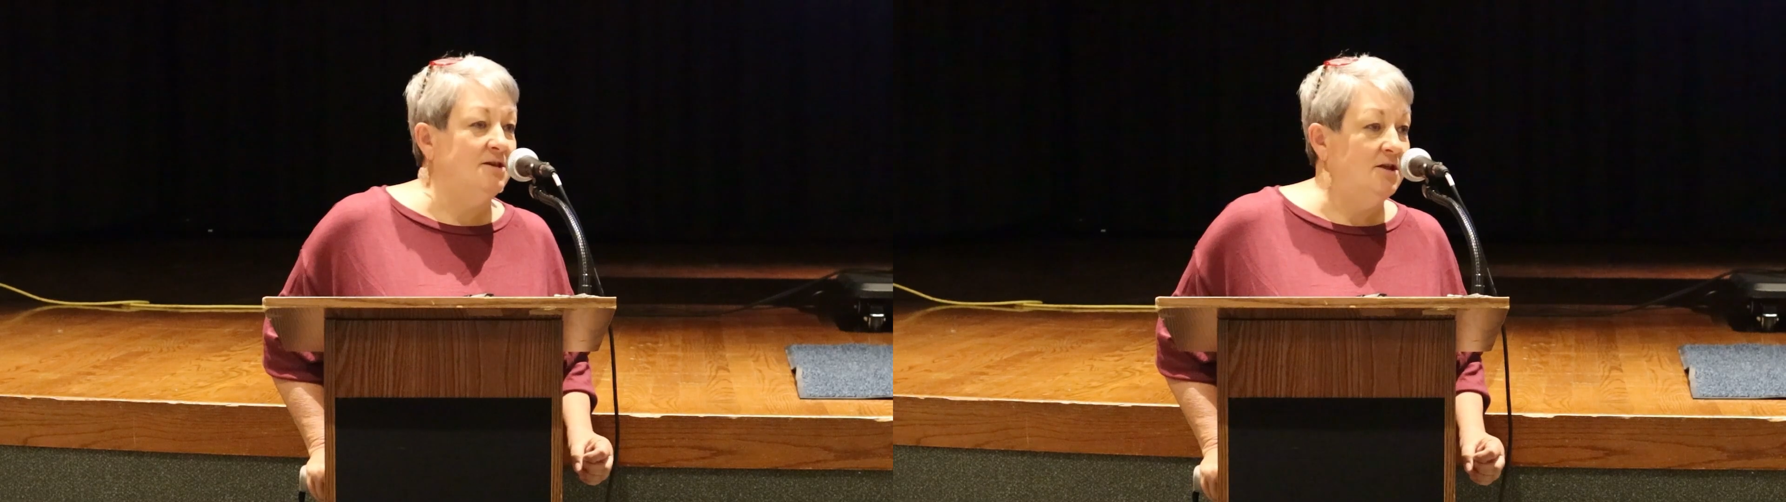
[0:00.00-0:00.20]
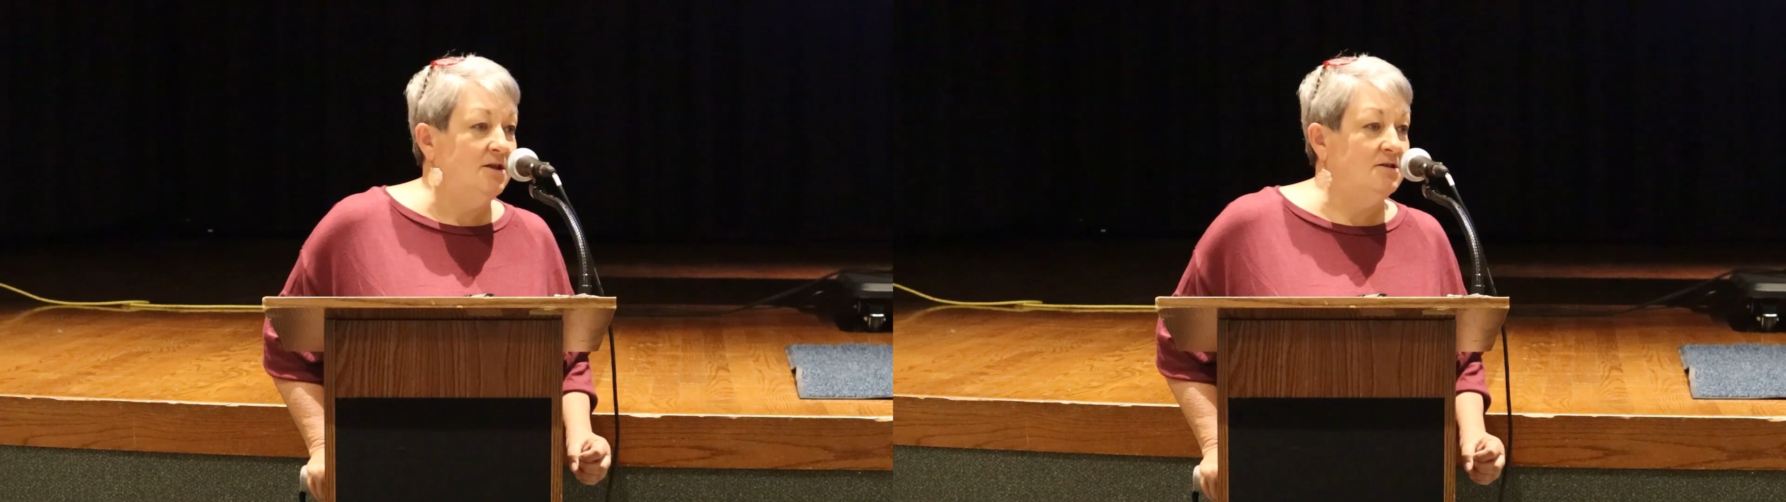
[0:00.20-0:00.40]

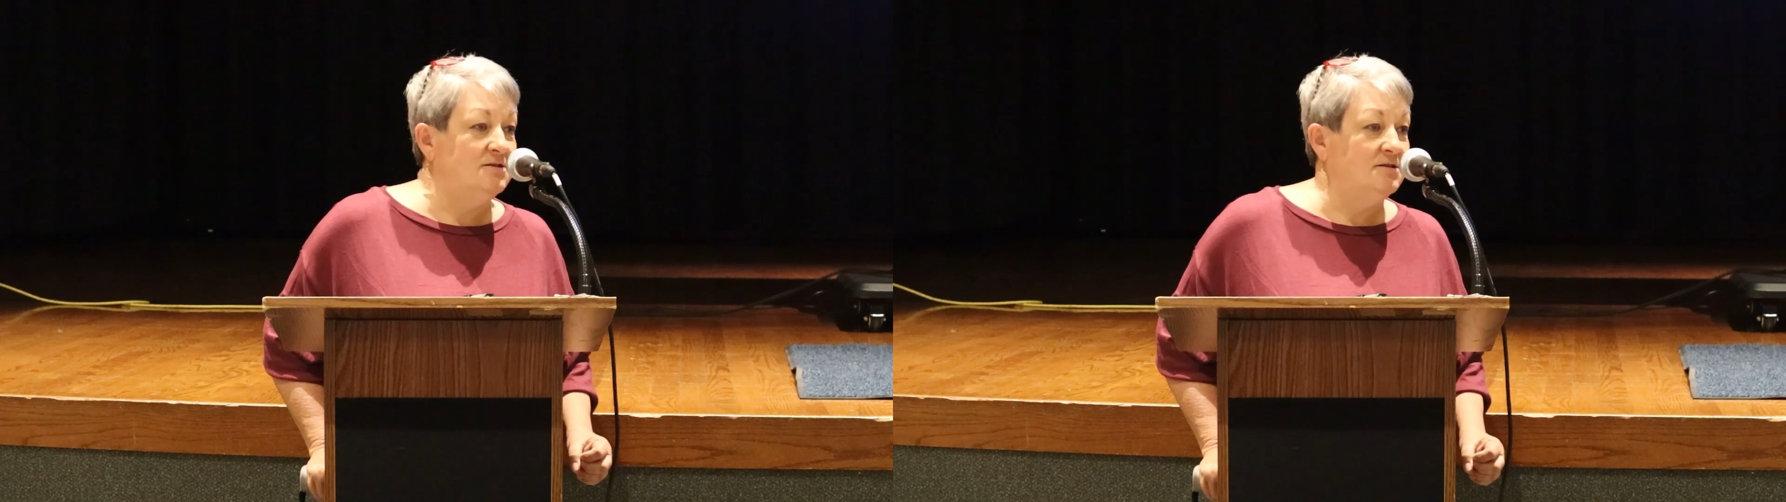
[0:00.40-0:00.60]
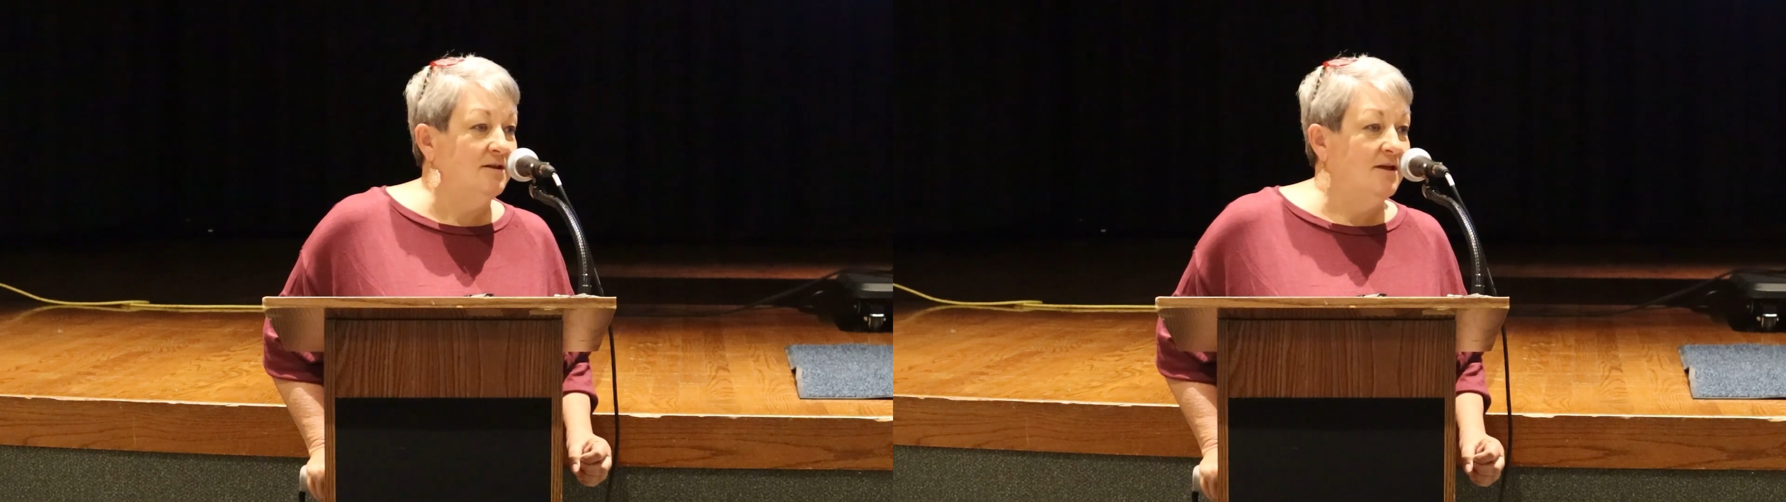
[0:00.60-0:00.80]

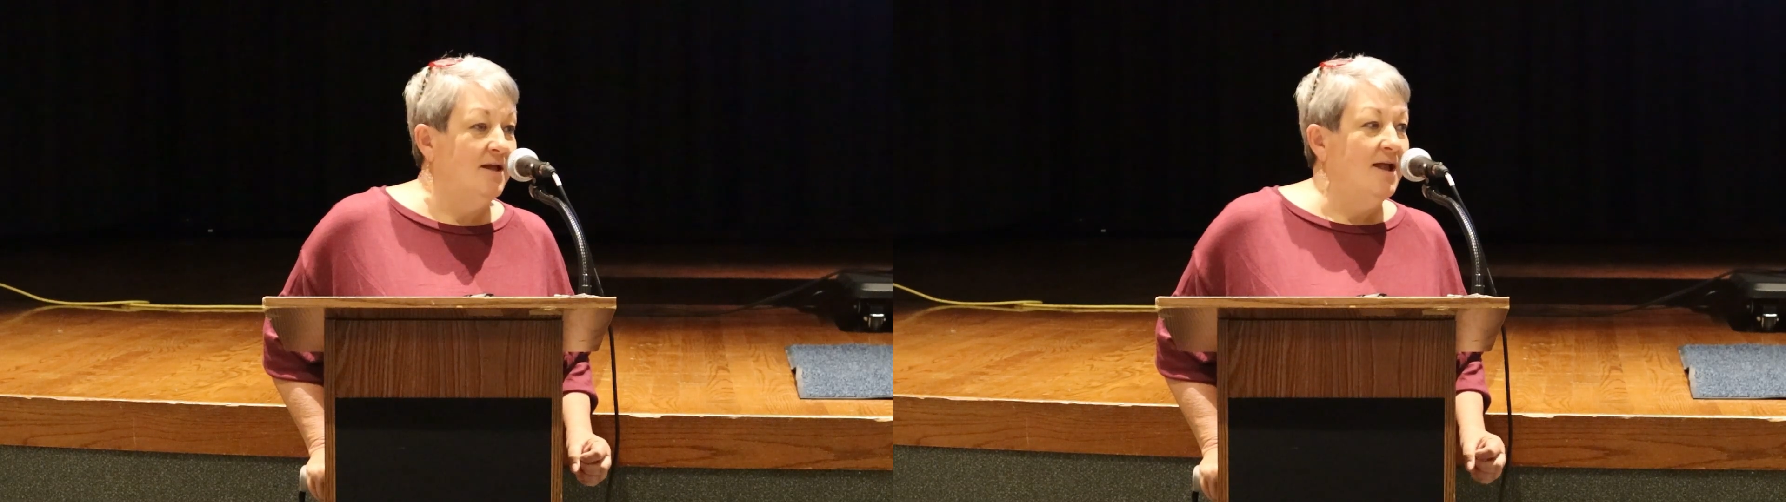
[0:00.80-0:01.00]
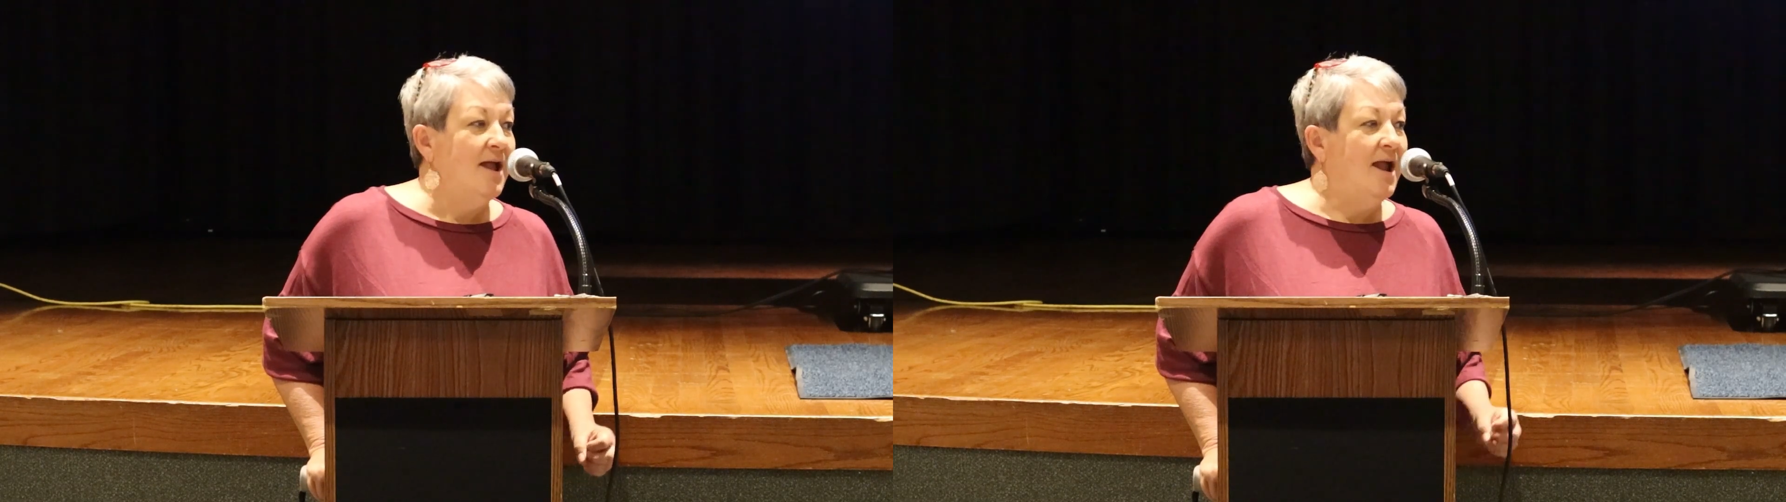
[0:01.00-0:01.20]
needs
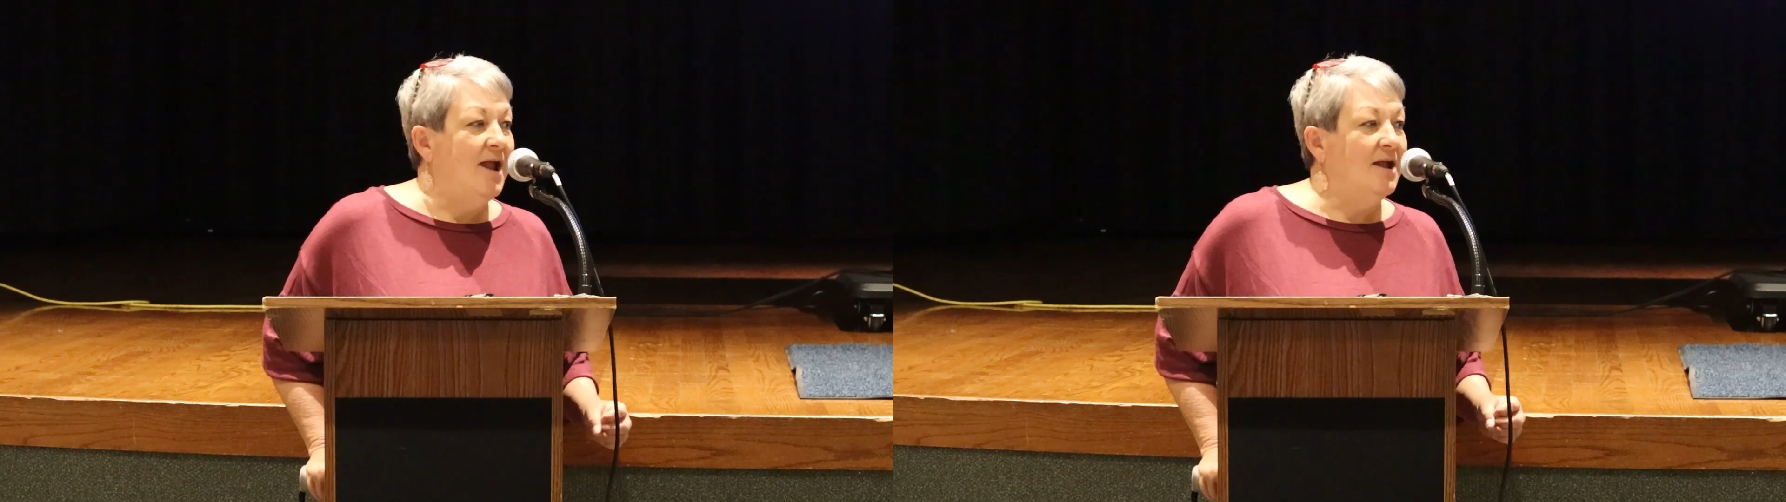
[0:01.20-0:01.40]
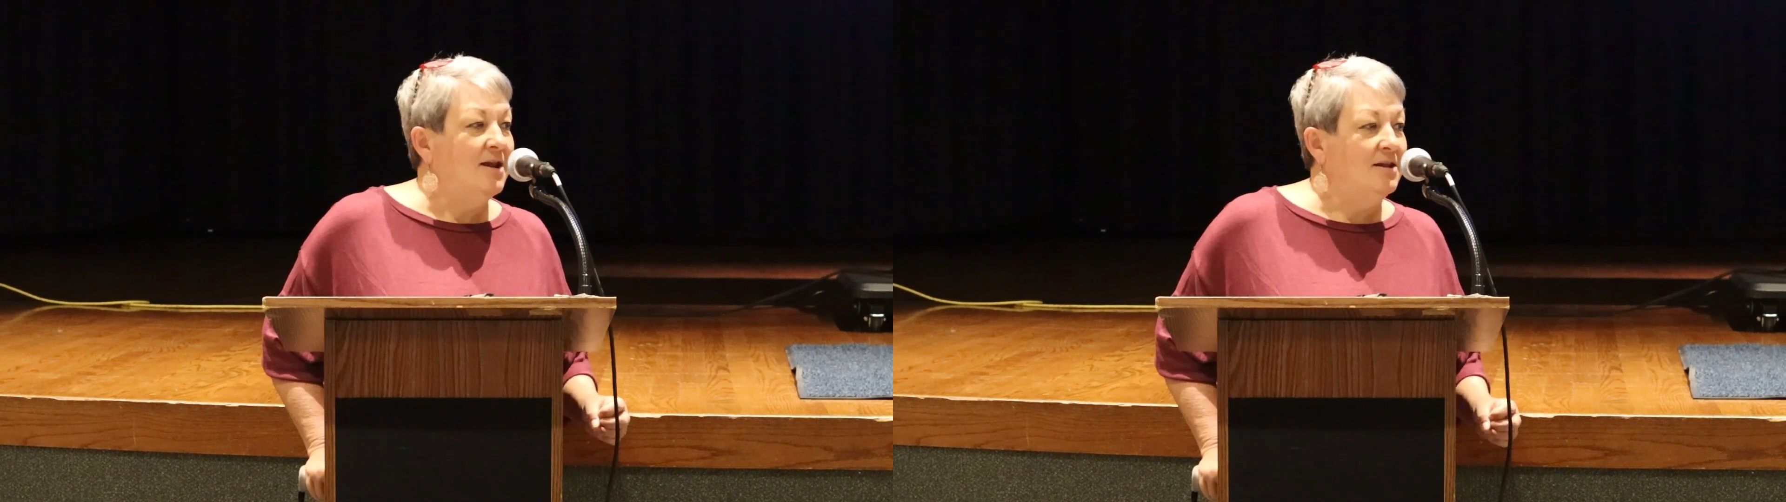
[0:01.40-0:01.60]

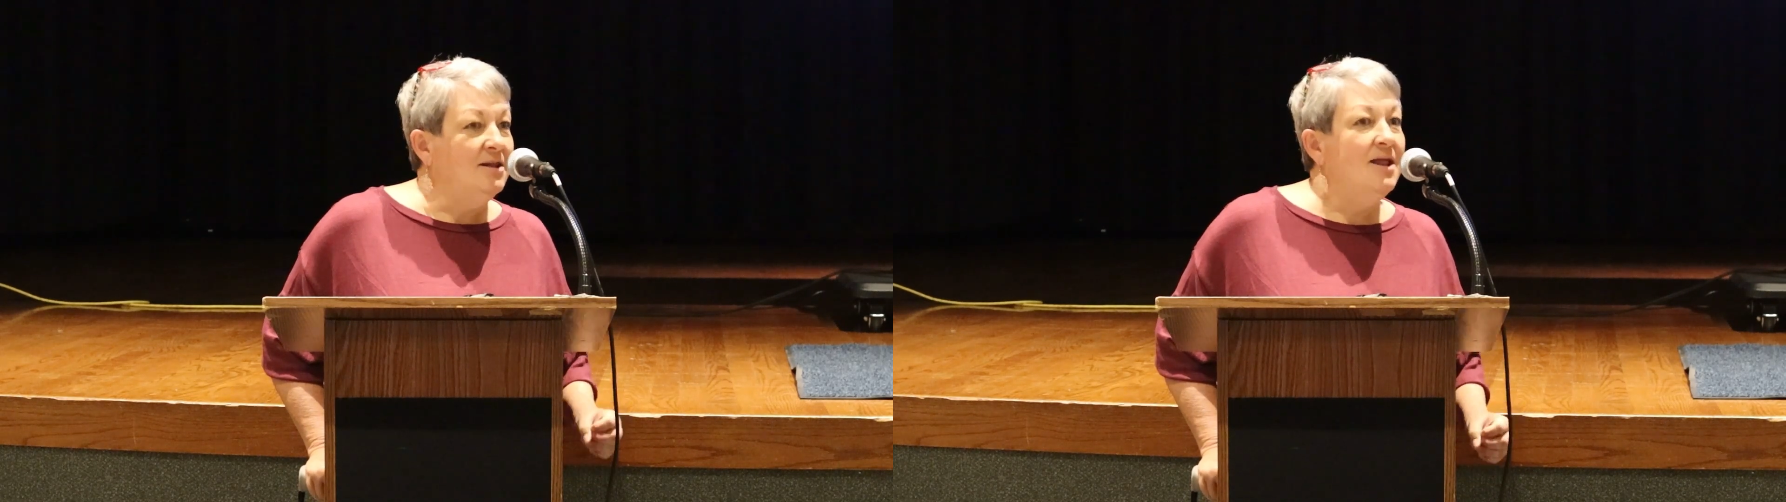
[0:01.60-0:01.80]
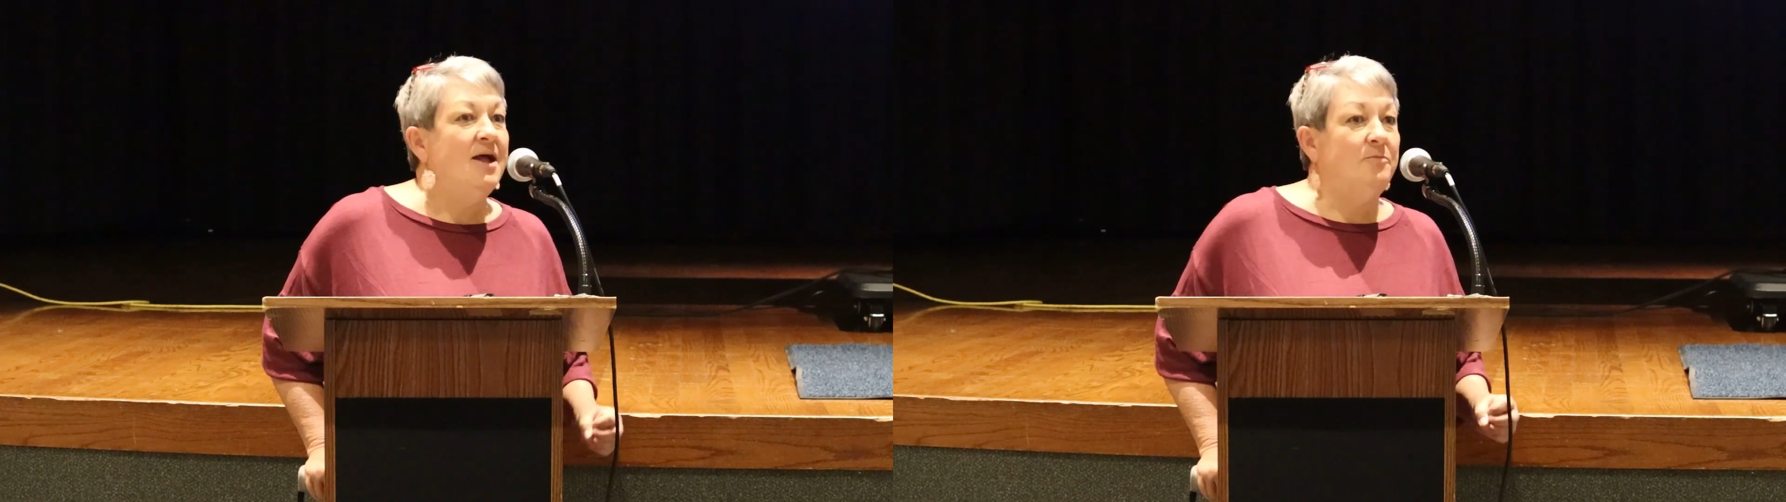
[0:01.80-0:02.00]

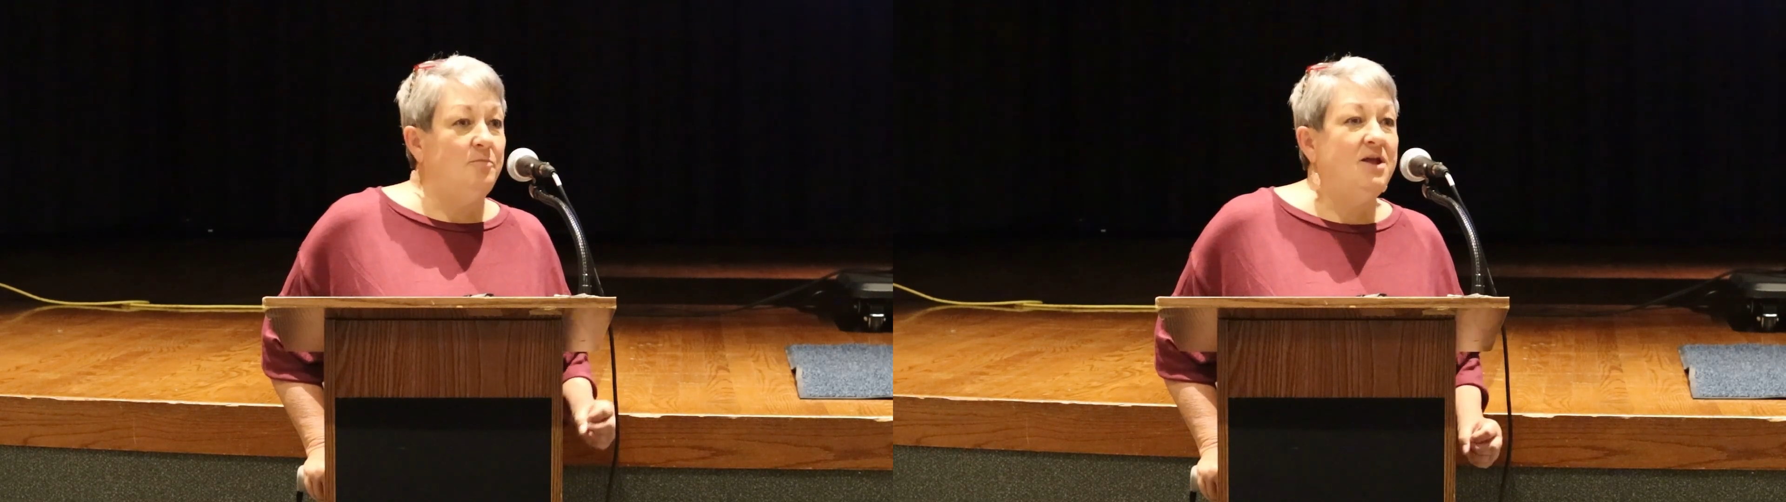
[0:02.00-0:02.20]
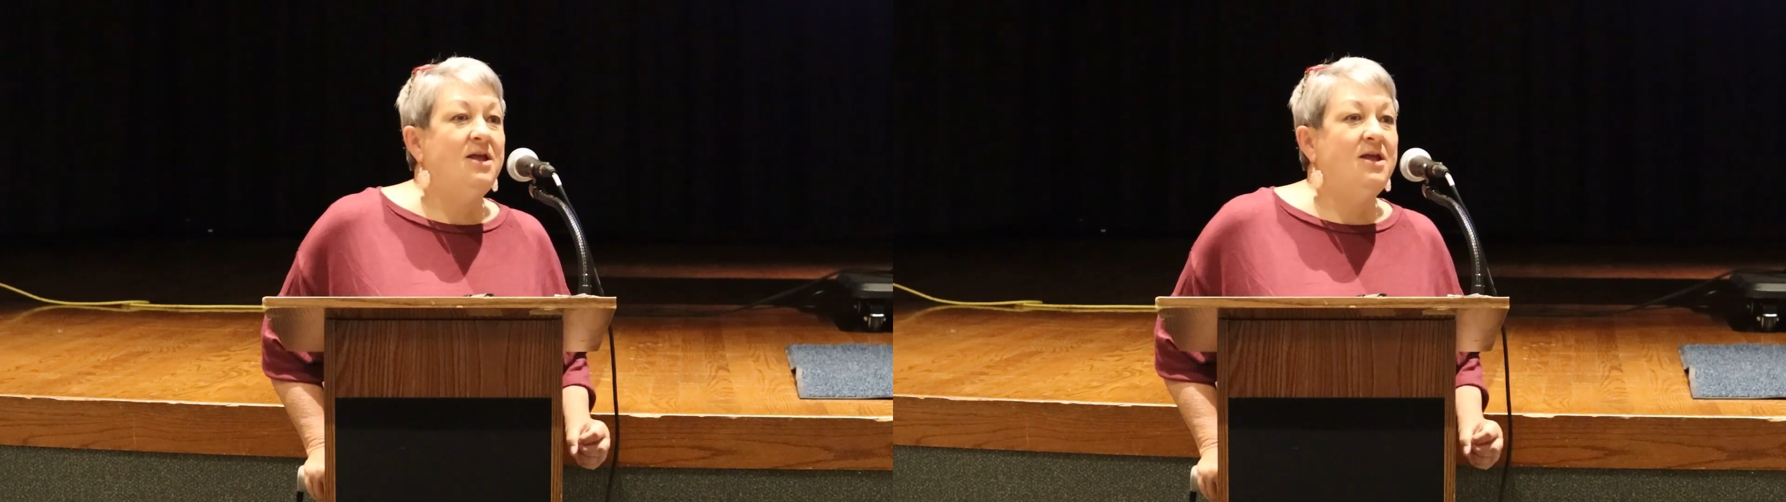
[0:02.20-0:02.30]
and let